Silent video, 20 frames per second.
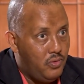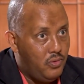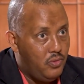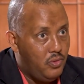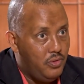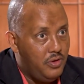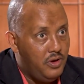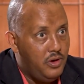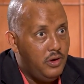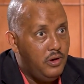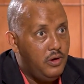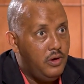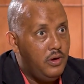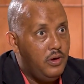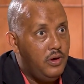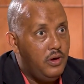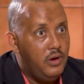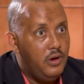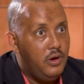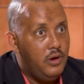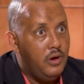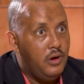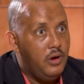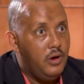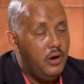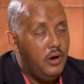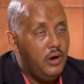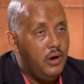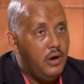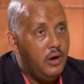to the,
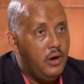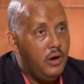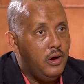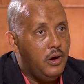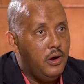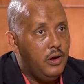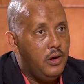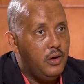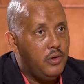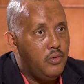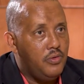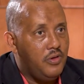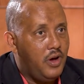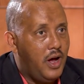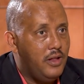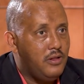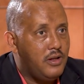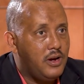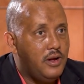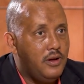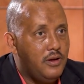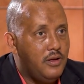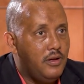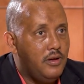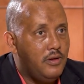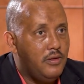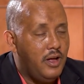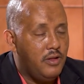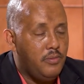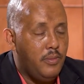uh, to the country.
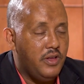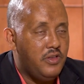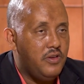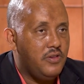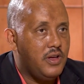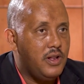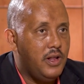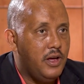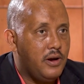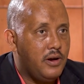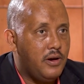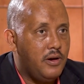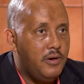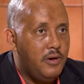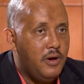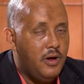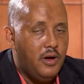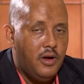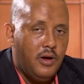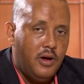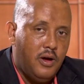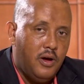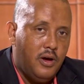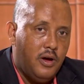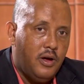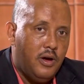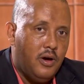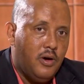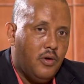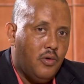That much is clear.
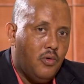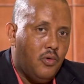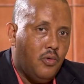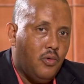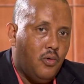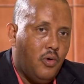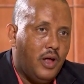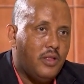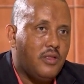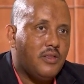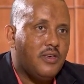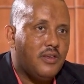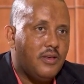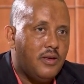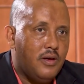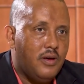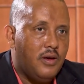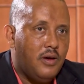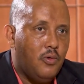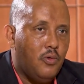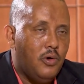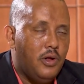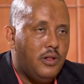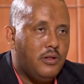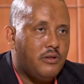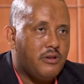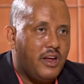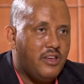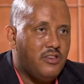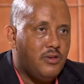What will
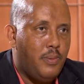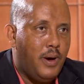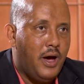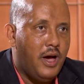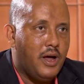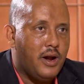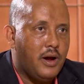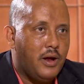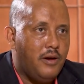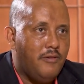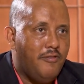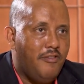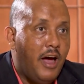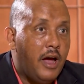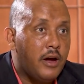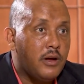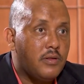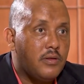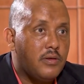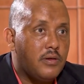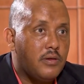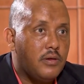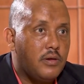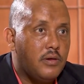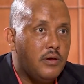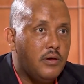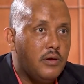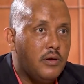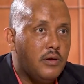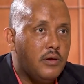transpire, in fact,
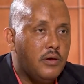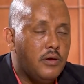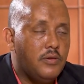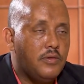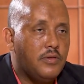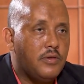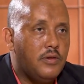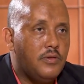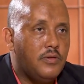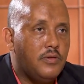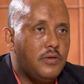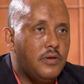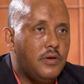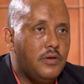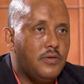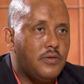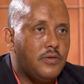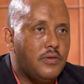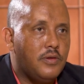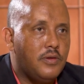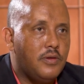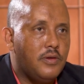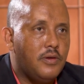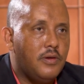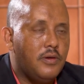is, is, is